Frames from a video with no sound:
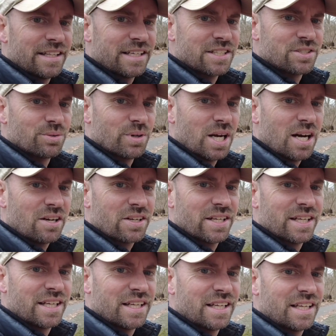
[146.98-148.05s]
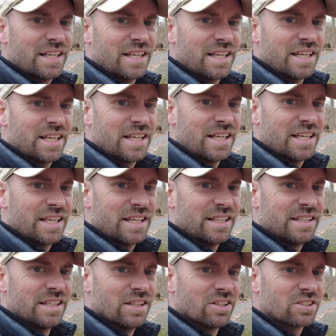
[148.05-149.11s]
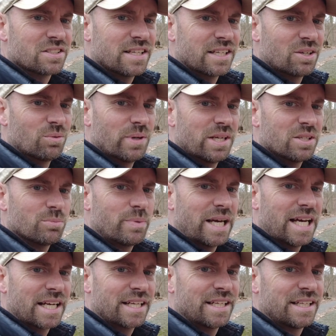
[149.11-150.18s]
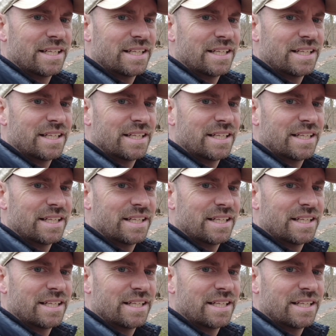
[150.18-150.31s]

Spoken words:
I think it's a rock. It looks like a whale's back.